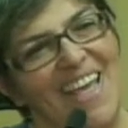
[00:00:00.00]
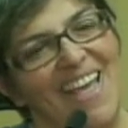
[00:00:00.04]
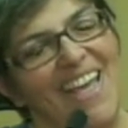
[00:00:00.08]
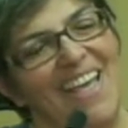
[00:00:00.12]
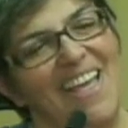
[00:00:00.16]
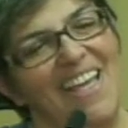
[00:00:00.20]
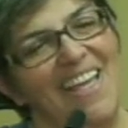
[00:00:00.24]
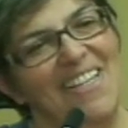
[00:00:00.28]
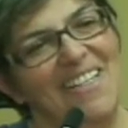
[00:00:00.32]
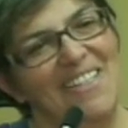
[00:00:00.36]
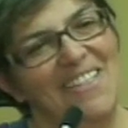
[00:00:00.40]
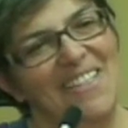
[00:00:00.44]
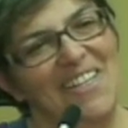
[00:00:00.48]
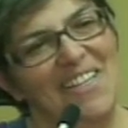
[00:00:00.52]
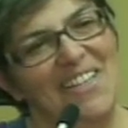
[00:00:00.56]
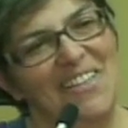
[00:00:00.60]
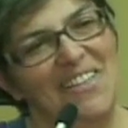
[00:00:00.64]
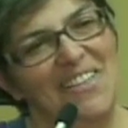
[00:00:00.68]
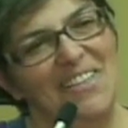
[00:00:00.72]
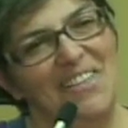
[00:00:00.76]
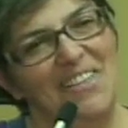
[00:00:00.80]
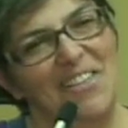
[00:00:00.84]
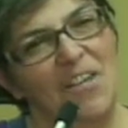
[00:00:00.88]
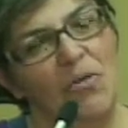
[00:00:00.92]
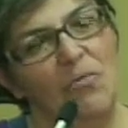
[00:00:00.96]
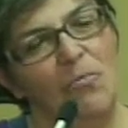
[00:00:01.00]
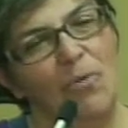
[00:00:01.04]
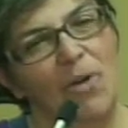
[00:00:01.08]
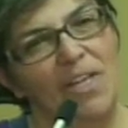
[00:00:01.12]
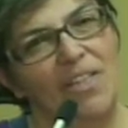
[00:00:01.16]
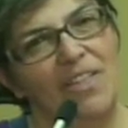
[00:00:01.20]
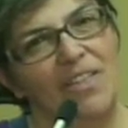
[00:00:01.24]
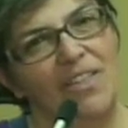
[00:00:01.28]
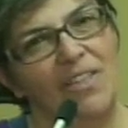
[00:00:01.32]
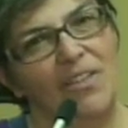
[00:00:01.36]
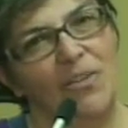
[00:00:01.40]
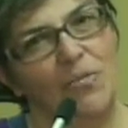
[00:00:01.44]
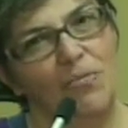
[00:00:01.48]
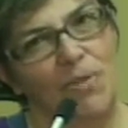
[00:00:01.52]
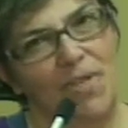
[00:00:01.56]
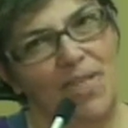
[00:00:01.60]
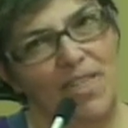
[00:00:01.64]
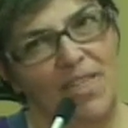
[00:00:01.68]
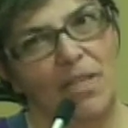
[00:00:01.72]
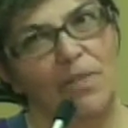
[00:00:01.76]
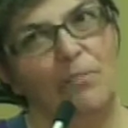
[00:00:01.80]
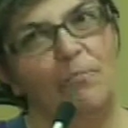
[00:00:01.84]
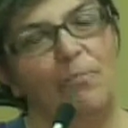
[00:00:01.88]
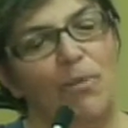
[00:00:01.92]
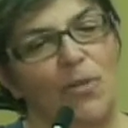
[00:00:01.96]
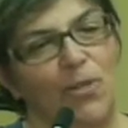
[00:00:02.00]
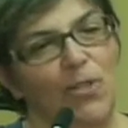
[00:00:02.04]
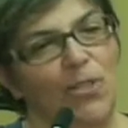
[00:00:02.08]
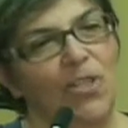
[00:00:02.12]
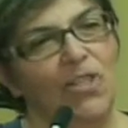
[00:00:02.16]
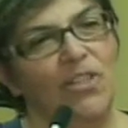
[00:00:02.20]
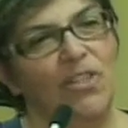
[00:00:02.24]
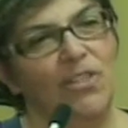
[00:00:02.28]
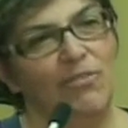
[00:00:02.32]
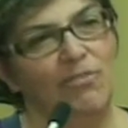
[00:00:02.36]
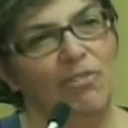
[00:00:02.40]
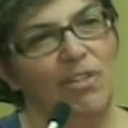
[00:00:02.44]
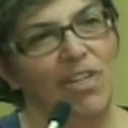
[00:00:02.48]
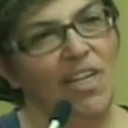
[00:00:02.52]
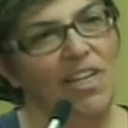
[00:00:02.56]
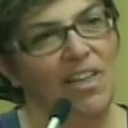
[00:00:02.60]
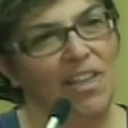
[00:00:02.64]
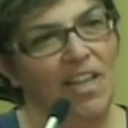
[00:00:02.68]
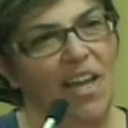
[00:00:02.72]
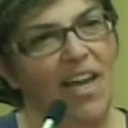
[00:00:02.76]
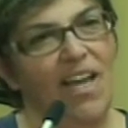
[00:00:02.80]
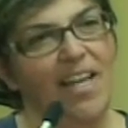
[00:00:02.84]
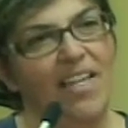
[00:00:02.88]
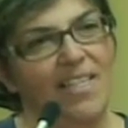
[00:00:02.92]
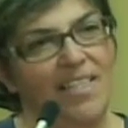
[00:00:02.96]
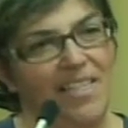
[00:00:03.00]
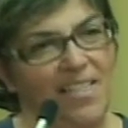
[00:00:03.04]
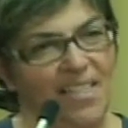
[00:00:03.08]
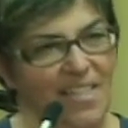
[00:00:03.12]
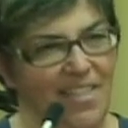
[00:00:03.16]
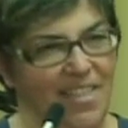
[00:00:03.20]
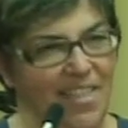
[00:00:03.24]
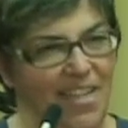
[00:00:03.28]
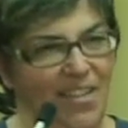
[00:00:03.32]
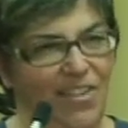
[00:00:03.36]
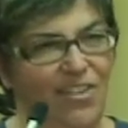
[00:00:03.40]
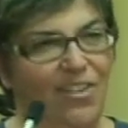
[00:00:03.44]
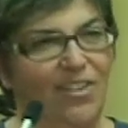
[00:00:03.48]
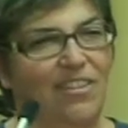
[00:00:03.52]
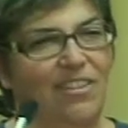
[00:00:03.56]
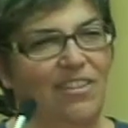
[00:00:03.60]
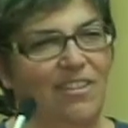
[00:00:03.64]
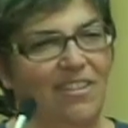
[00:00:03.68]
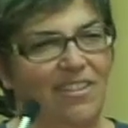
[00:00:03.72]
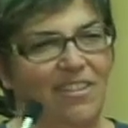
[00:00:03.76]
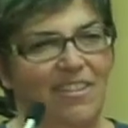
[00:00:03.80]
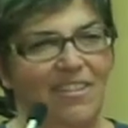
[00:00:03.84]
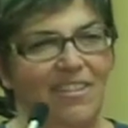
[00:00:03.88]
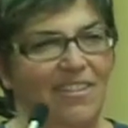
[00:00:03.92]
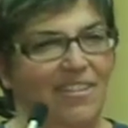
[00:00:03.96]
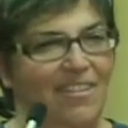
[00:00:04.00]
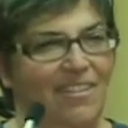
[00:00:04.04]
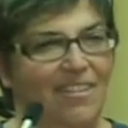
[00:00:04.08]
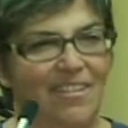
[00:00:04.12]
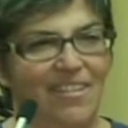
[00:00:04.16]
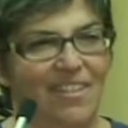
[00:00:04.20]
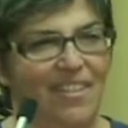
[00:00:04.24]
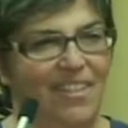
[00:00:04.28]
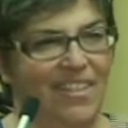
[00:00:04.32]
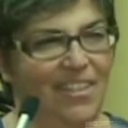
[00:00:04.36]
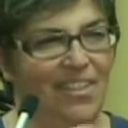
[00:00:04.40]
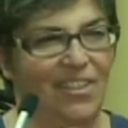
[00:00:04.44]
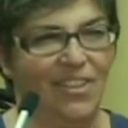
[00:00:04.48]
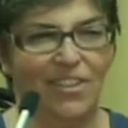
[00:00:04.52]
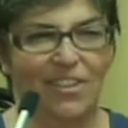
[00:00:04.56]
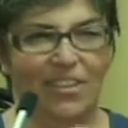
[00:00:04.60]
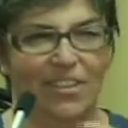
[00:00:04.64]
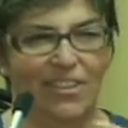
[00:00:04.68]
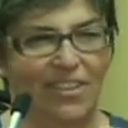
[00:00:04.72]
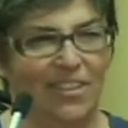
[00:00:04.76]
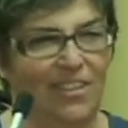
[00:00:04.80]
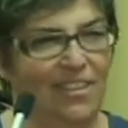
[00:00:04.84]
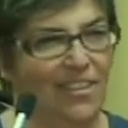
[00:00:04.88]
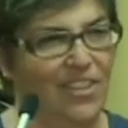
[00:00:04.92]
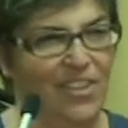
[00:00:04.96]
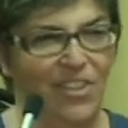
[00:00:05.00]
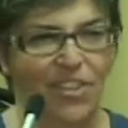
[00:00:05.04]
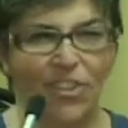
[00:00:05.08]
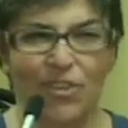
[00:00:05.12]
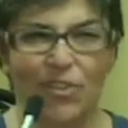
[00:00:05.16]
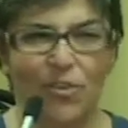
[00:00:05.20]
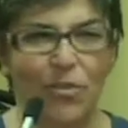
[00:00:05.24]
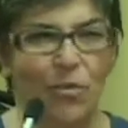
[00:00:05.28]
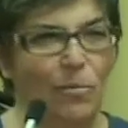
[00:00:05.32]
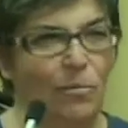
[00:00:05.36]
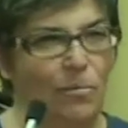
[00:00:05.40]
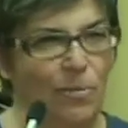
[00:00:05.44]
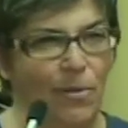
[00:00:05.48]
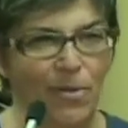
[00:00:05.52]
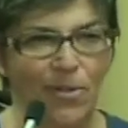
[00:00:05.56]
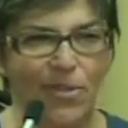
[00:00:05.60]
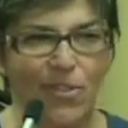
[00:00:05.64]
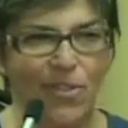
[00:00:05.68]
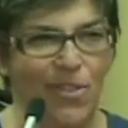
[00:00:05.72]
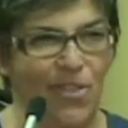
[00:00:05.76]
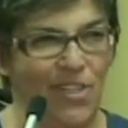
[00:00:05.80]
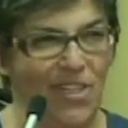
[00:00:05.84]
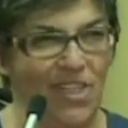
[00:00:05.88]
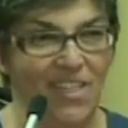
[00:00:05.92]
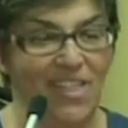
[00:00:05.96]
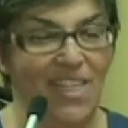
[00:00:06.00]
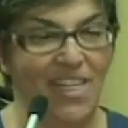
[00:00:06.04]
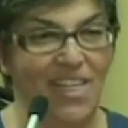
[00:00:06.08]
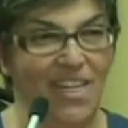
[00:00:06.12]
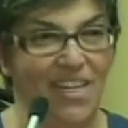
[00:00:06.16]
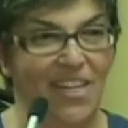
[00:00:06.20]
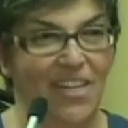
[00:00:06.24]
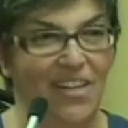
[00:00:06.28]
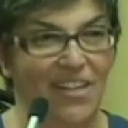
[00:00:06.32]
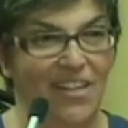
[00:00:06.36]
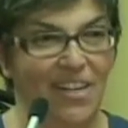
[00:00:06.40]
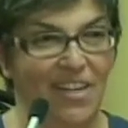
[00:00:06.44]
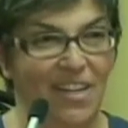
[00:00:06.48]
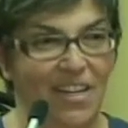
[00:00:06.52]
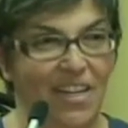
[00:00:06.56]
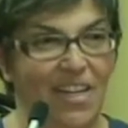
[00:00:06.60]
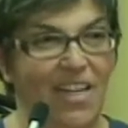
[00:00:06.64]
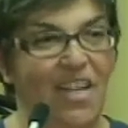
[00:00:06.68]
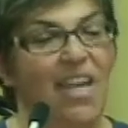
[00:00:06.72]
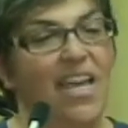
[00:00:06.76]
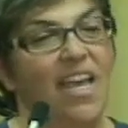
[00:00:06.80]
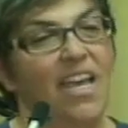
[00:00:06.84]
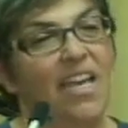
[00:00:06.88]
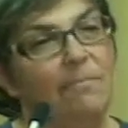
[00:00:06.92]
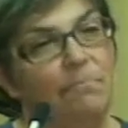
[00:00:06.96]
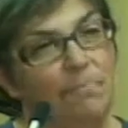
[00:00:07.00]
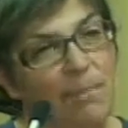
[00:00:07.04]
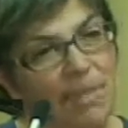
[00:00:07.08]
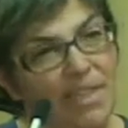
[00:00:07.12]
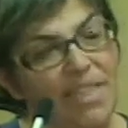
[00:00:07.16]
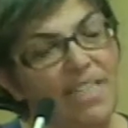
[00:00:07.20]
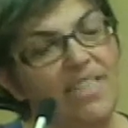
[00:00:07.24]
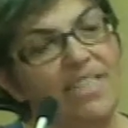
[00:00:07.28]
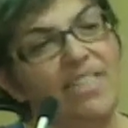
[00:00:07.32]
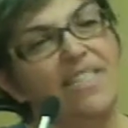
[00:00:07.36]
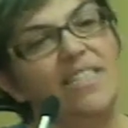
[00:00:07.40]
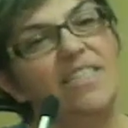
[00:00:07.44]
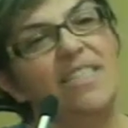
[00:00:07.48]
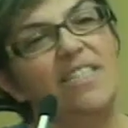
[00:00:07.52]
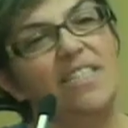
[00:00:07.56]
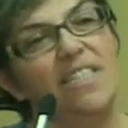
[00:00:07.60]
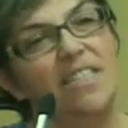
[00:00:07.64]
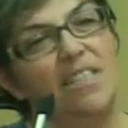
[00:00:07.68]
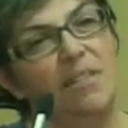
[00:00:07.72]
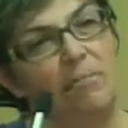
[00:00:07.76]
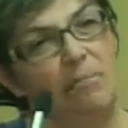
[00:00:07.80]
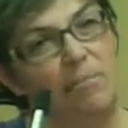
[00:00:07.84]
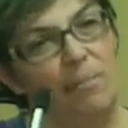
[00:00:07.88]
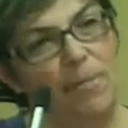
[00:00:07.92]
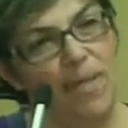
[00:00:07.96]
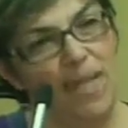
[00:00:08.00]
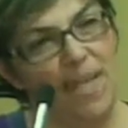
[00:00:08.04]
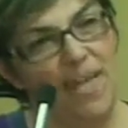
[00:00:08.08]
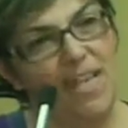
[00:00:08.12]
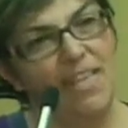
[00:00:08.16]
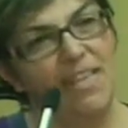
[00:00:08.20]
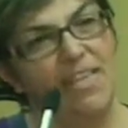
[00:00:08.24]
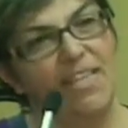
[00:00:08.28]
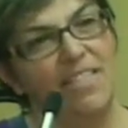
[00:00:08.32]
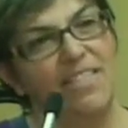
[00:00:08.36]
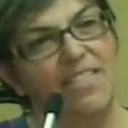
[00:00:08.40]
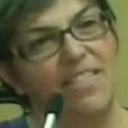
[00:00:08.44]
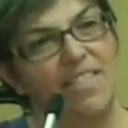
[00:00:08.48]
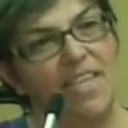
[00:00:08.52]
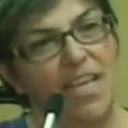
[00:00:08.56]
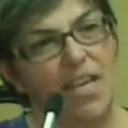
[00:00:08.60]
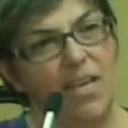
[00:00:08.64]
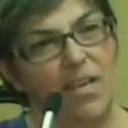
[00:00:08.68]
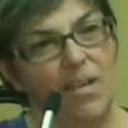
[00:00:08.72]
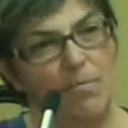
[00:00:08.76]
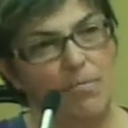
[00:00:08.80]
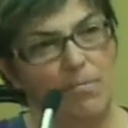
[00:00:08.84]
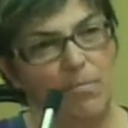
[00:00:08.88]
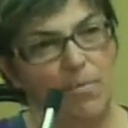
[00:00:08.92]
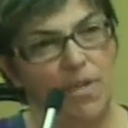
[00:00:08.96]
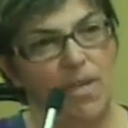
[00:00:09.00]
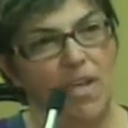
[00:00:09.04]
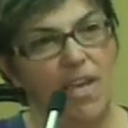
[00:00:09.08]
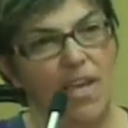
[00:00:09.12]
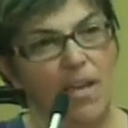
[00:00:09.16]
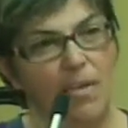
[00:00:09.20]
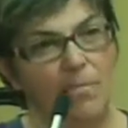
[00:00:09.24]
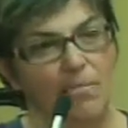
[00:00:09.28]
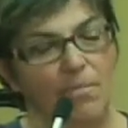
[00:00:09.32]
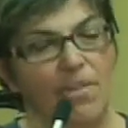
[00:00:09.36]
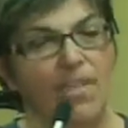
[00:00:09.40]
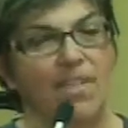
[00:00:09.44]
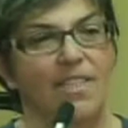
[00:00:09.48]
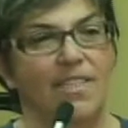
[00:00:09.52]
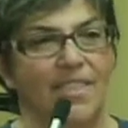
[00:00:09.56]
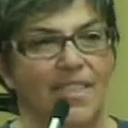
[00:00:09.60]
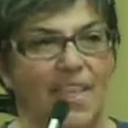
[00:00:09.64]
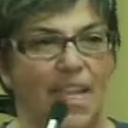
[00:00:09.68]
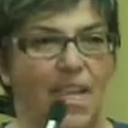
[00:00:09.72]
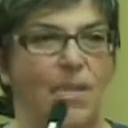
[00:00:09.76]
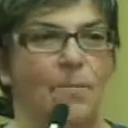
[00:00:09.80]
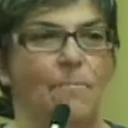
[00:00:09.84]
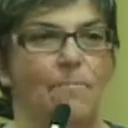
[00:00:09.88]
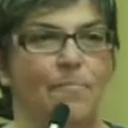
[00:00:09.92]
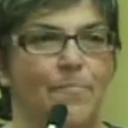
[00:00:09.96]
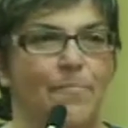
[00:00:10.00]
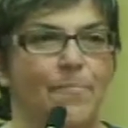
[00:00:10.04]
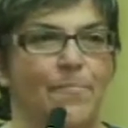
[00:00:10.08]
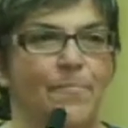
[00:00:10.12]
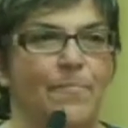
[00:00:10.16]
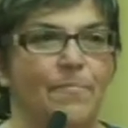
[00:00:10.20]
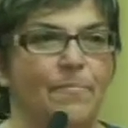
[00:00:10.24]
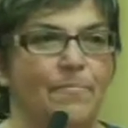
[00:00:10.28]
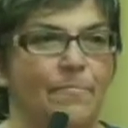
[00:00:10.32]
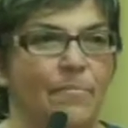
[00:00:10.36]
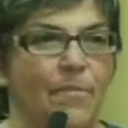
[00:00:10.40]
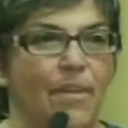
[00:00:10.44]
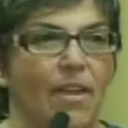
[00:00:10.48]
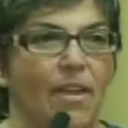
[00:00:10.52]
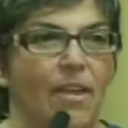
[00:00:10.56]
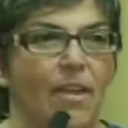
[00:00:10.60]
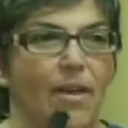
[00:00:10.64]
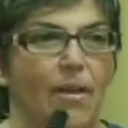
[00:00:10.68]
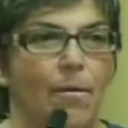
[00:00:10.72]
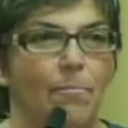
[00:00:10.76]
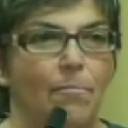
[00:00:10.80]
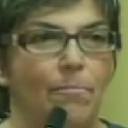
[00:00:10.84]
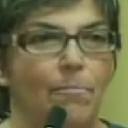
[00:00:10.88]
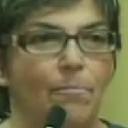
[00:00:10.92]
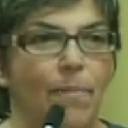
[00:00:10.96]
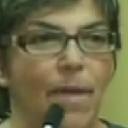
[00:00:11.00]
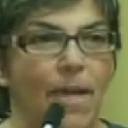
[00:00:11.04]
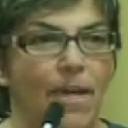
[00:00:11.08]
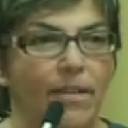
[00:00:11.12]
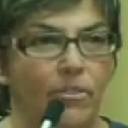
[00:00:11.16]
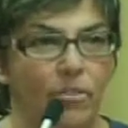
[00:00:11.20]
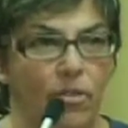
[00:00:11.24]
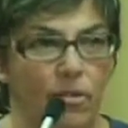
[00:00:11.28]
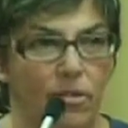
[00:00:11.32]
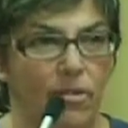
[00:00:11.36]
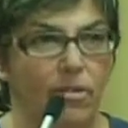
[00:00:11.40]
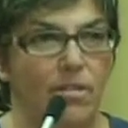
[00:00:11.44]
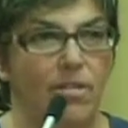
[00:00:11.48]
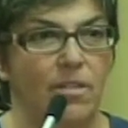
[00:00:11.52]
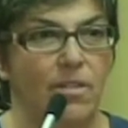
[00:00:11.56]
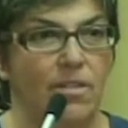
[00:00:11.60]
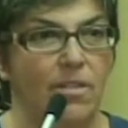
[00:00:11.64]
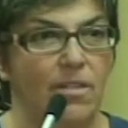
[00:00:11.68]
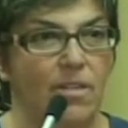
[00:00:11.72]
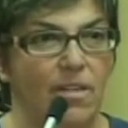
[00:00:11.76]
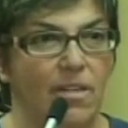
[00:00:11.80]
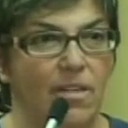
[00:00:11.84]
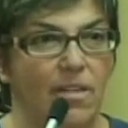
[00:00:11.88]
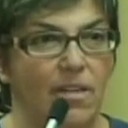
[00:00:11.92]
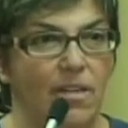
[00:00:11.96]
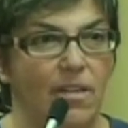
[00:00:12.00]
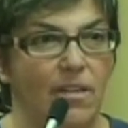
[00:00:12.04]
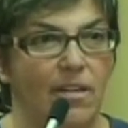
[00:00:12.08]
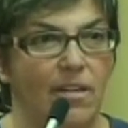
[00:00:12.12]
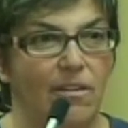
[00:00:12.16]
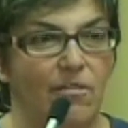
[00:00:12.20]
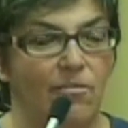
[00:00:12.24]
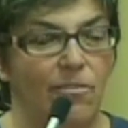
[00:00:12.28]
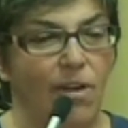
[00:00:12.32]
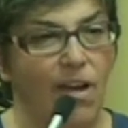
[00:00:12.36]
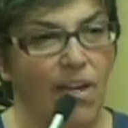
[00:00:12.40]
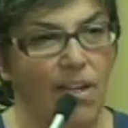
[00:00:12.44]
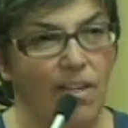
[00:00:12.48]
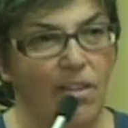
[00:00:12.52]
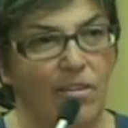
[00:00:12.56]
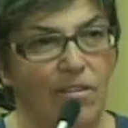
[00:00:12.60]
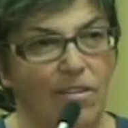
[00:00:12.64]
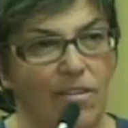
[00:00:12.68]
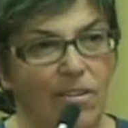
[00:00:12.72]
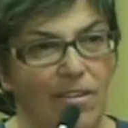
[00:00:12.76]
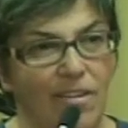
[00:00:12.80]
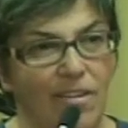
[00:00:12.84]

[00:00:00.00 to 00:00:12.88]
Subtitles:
is it when that person realized that there is no person is here, and but it still play the same game, the same pattern, right?